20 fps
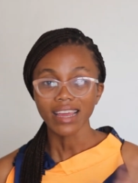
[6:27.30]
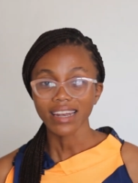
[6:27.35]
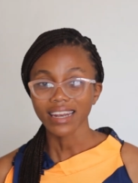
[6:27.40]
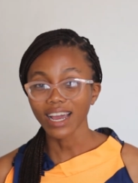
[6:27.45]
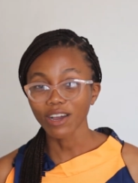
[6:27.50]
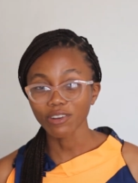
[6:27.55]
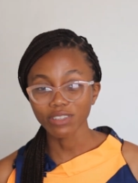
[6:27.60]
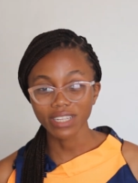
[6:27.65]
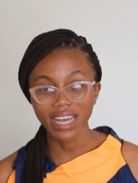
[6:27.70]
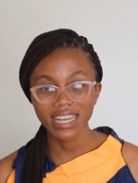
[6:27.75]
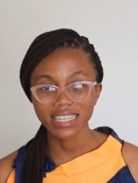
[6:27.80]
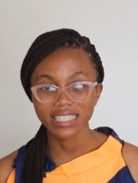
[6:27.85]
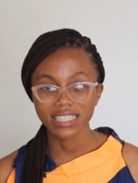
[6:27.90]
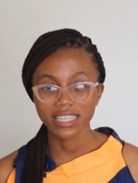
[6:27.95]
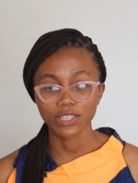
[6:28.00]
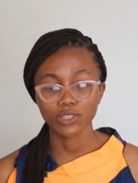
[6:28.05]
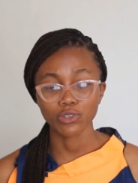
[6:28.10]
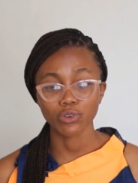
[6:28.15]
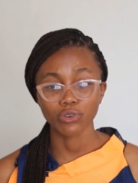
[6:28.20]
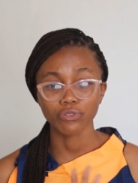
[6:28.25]
Now that's
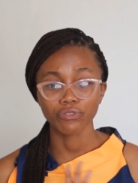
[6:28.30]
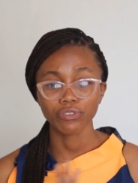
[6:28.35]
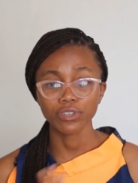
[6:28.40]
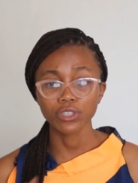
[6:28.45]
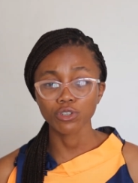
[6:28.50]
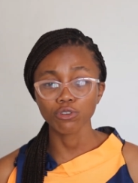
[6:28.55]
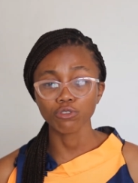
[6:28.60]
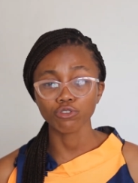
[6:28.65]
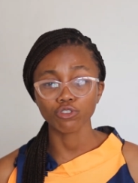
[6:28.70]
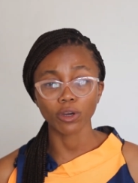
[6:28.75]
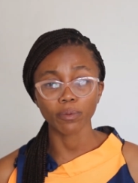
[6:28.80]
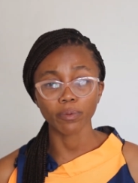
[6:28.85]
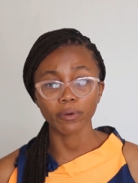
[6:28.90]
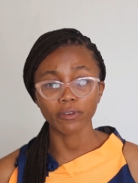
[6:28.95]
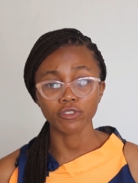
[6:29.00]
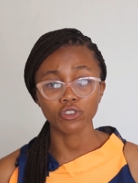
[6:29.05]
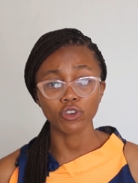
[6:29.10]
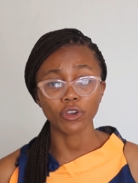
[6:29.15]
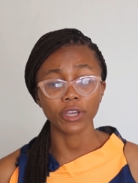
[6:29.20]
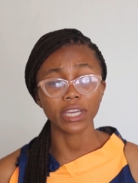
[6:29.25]
it. So physical
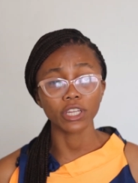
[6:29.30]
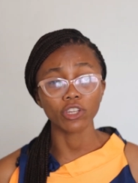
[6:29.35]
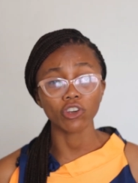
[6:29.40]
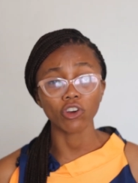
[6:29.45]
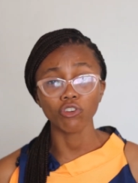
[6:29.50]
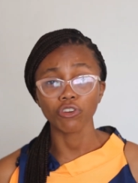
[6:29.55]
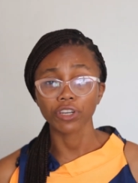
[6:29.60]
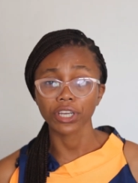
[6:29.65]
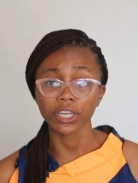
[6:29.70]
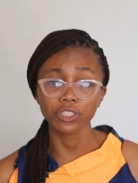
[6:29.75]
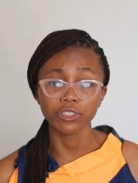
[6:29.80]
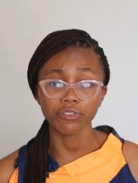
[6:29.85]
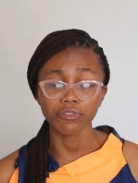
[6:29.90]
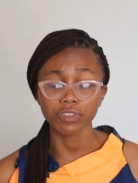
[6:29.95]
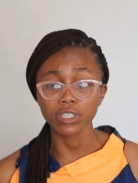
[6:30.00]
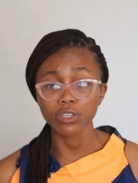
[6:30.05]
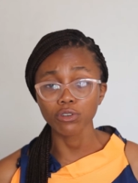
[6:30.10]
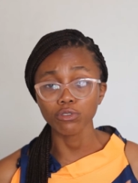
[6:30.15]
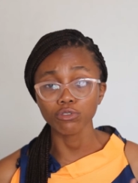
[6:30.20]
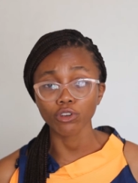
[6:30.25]
drop-off, so in your location
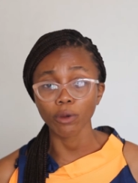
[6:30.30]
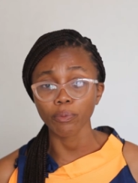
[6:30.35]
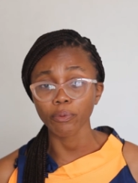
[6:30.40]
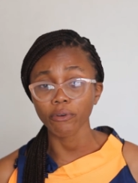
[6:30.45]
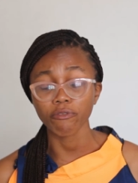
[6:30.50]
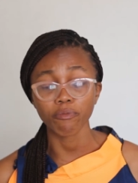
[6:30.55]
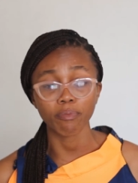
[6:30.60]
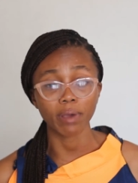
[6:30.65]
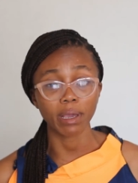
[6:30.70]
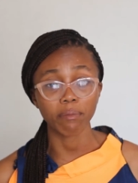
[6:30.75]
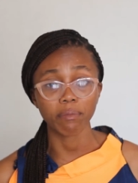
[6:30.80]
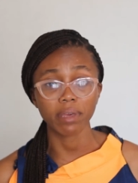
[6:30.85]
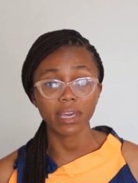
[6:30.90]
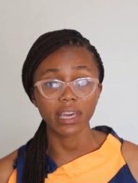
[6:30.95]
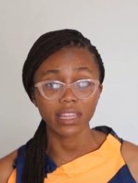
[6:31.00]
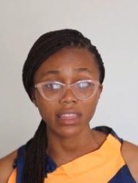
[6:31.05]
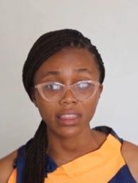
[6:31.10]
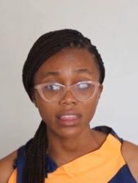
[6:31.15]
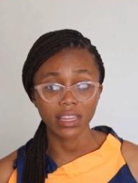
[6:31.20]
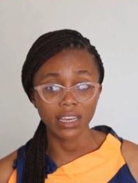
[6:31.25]
physical drop-off might
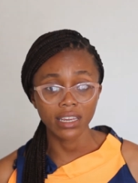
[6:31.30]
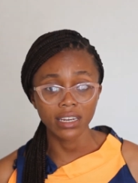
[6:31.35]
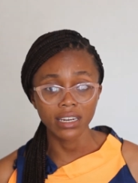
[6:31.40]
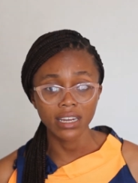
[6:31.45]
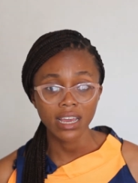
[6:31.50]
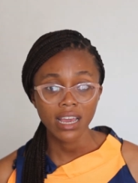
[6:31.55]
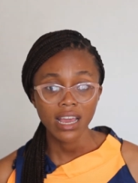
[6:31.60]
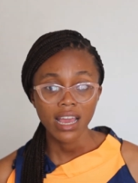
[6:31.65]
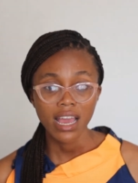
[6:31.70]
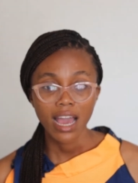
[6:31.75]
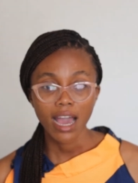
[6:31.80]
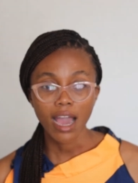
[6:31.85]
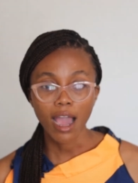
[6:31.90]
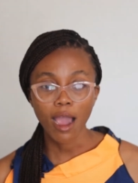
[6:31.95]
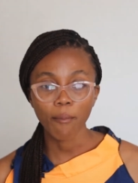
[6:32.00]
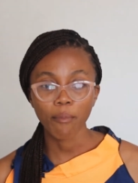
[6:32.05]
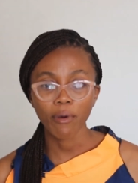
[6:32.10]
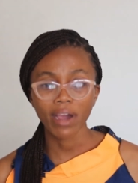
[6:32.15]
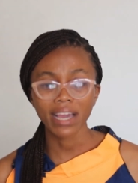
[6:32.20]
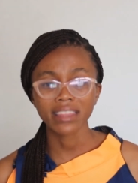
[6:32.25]
be a thing,
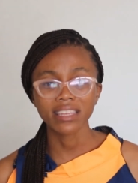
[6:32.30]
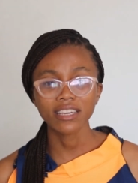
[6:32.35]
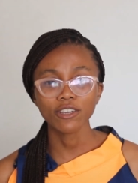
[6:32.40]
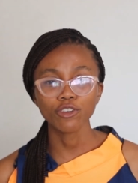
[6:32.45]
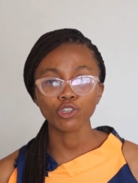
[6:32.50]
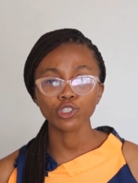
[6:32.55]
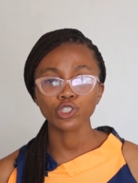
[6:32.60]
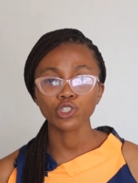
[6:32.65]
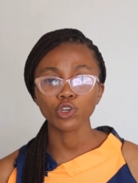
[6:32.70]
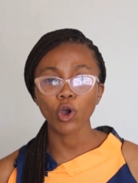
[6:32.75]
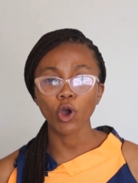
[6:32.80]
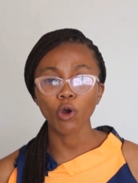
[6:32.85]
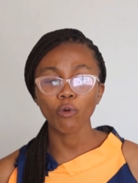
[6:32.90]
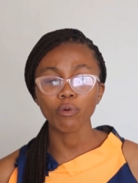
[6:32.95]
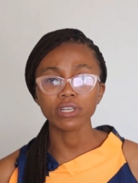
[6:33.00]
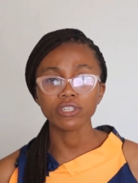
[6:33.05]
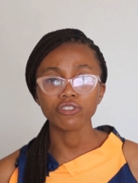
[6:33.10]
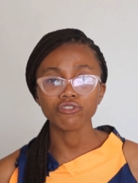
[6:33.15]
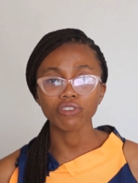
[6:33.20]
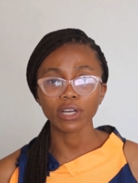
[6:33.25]
but I think you should
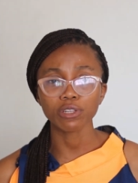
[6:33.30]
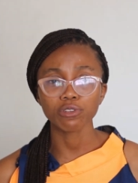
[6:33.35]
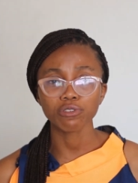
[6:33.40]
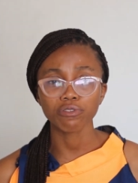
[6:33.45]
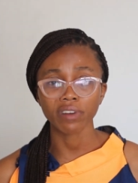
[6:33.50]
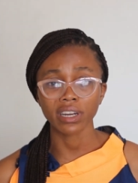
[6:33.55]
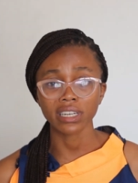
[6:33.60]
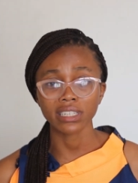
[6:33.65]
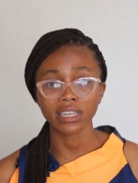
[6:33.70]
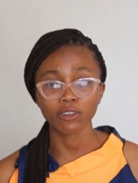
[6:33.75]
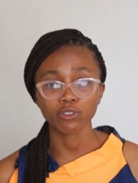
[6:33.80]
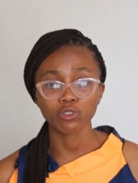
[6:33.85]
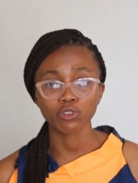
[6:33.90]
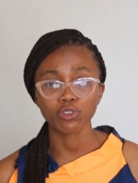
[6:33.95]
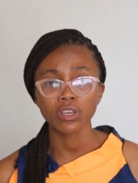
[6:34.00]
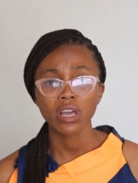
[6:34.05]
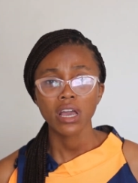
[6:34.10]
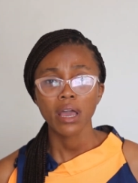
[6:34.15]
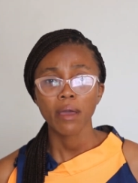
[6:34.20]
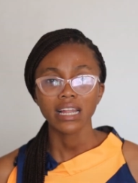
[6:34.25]
always try to find out.
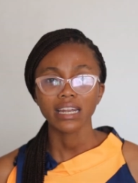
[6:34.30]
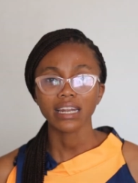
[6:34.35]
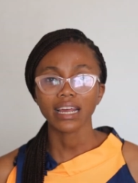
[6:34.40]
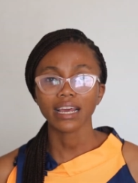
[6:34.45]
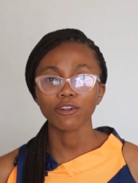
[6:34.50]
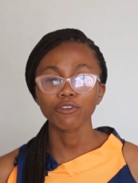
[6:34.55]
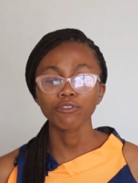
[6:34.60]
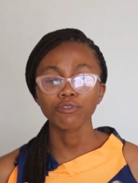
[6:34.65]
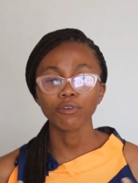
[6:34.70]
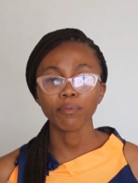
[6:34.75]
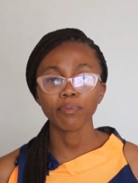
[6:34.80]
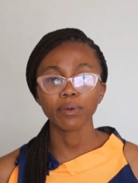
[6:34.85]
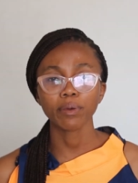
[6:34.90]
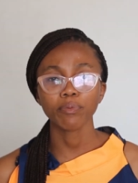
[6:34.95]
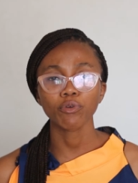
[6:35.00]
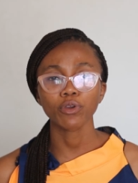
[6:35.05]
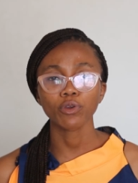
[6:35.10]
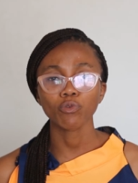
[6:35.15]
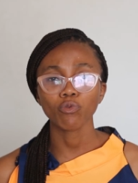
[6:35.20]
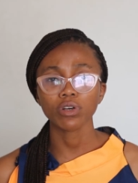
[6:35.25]
I look for
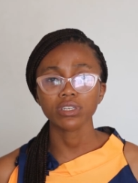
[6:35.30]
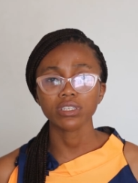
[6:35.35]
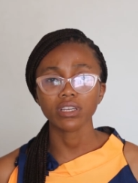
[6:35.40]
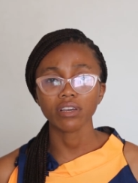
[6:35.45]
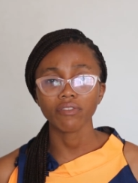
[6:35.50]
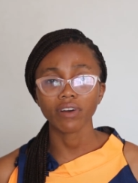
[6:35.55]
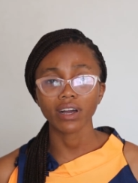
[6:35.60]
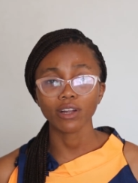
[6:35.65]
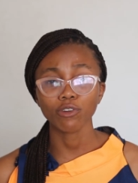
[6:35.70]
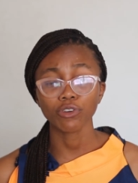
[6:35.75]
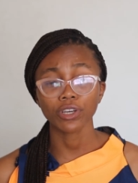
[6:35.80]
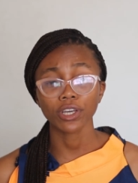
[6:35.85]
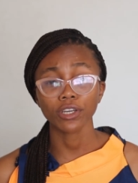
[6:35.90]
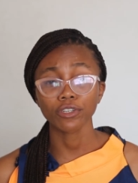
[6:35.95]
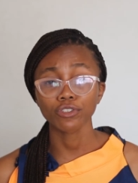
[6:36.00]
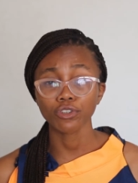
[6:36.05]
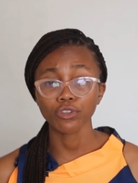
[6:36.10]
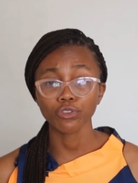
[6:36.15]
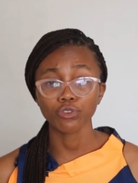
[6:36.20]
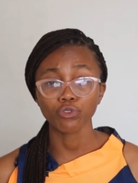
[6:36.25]
people in whatever
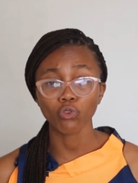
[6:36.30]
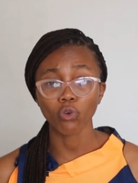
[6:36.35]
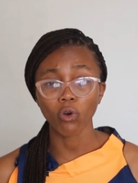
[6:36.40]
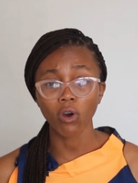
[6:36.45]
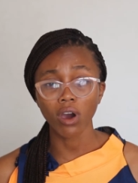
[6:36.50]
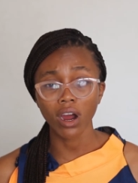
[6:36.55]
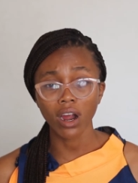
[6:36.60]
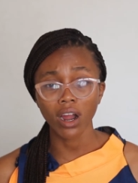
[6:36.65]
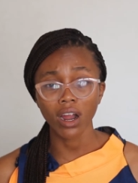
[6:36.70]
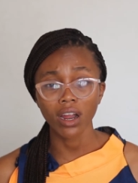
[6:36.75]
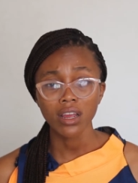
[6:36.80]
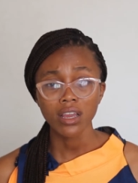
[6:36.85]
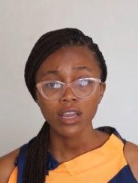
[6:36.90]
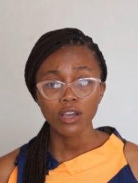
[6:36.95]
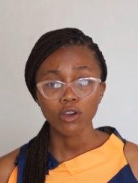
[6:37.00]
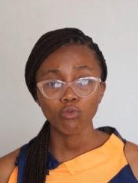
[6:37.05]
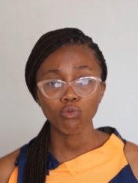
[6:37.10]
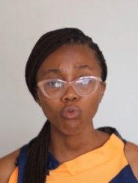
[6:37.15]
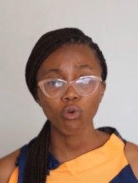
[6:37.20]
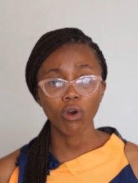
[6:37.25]
location you are
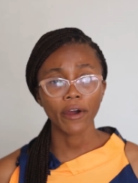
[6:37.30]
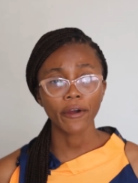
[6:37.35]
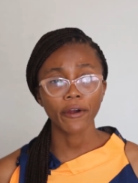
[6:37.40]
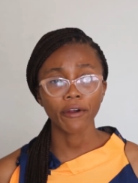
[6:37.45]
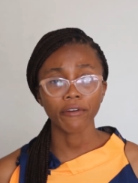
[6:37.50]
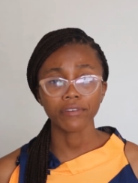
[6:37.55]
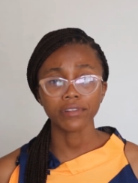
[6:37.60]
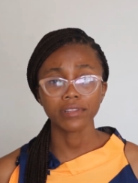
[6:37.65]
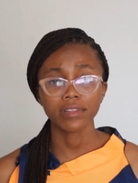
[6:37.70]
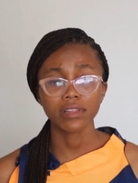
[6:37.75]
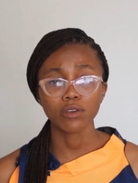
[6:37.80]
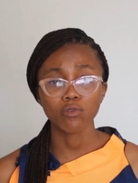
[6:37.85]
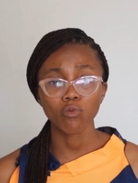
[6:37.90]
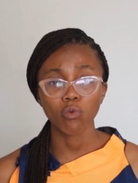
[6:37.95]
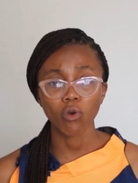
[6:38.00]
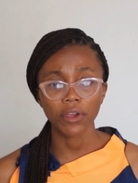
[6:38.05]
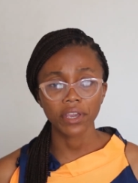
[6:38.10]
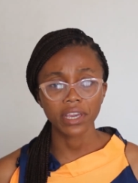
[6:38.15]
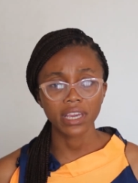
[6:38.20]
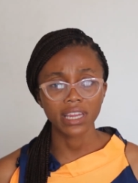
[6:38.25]
who are currently
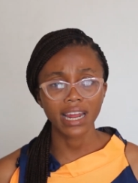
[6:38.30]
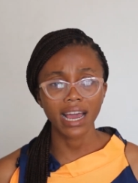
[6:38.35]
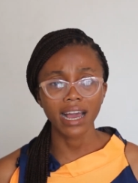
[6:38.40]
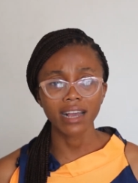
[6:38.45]
working.